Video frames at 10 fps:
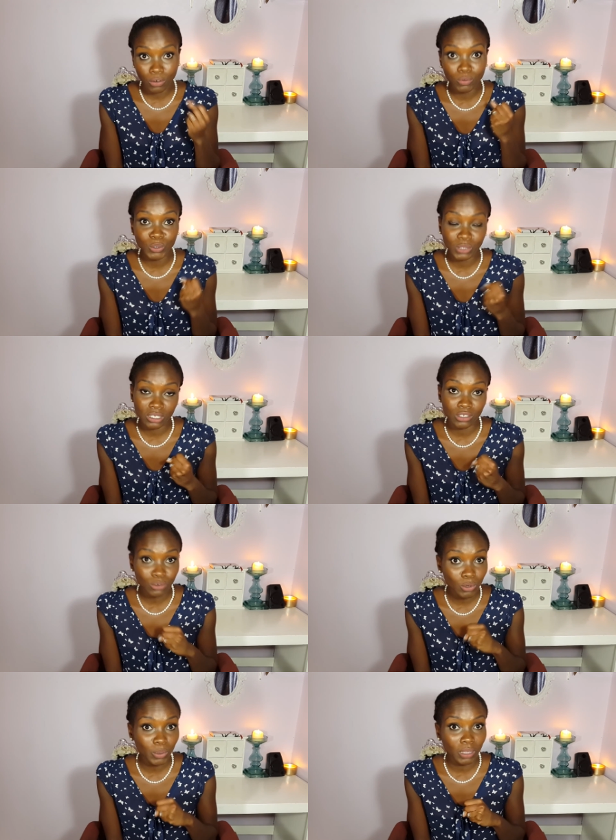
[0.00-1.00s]
roosters
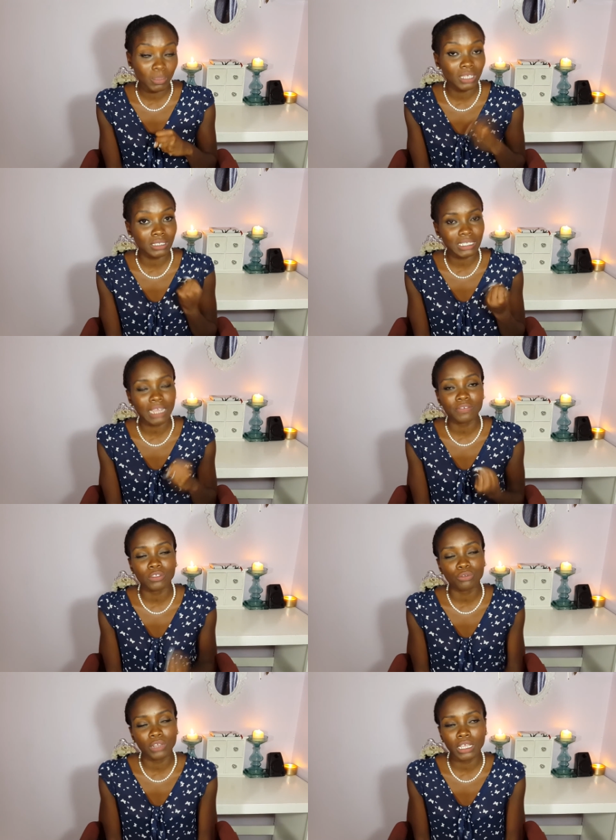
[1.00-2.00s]
crowing because it's after
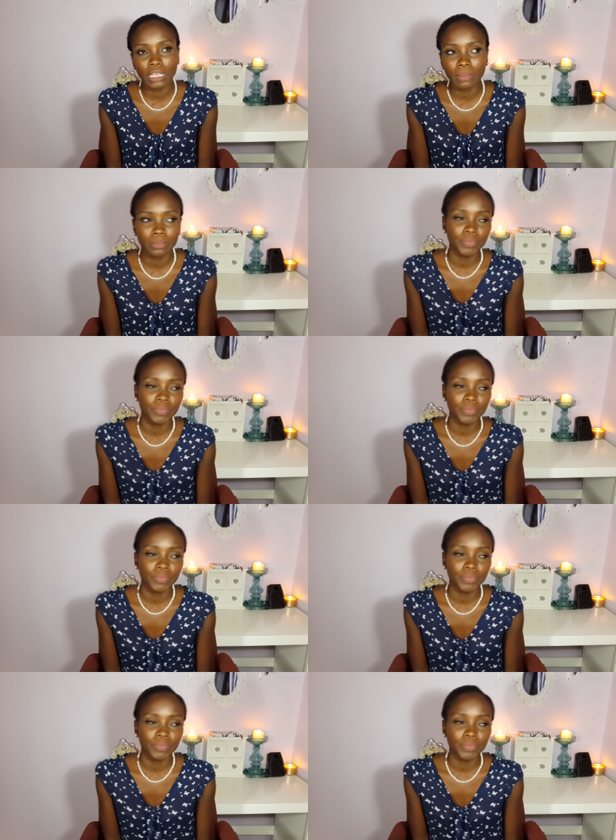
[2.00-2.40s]
3 a.m.